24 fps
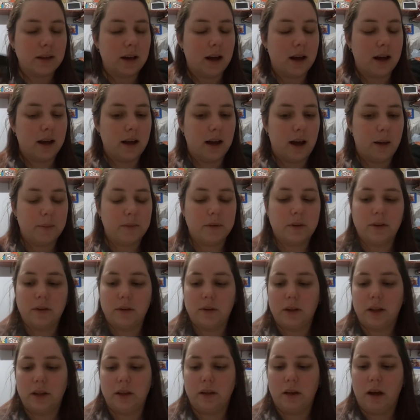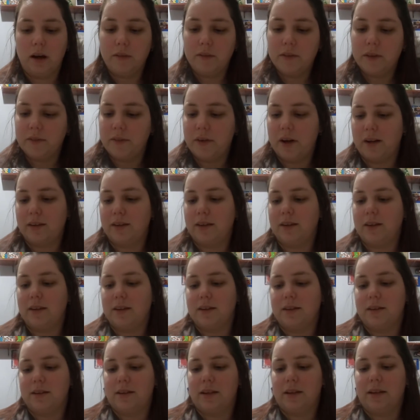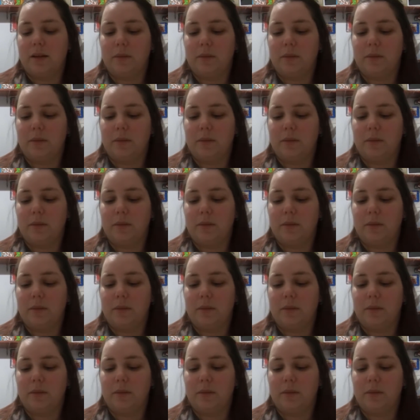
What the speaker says: I absolutely love the fact that this is in